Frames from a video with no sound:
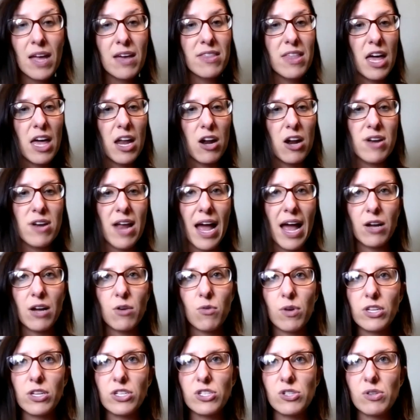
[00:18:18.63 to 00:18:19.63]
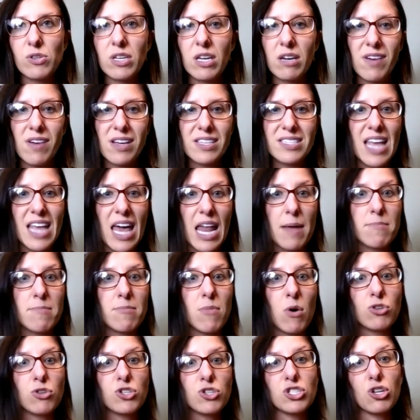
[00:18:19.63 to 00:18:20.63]
that are not going to give us that
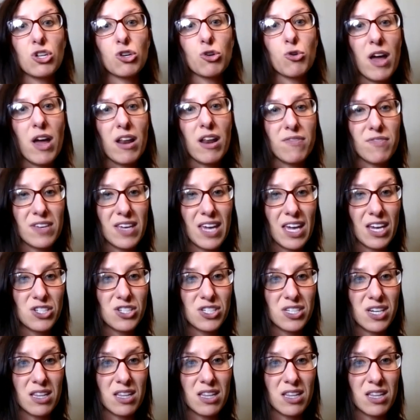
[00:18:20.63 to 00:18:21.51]
emotional gratification